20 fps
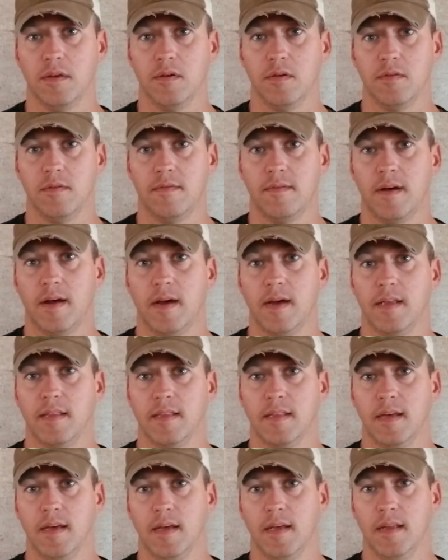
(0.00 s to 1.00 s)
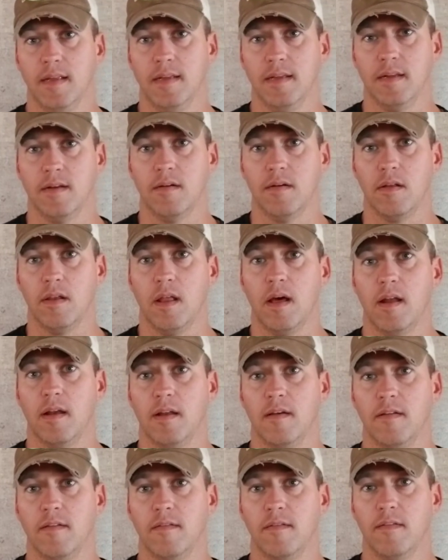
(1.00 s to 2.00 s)
you'll find that you know a lot
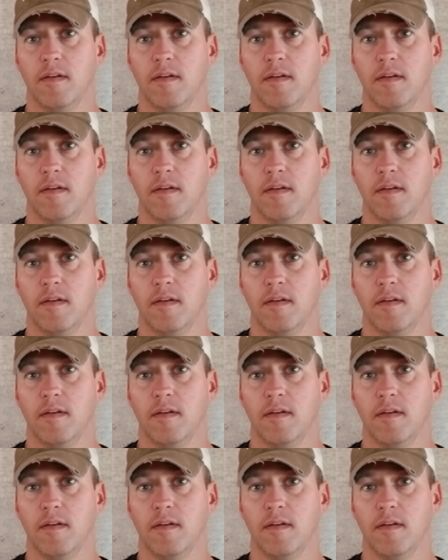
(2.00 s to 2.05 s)
of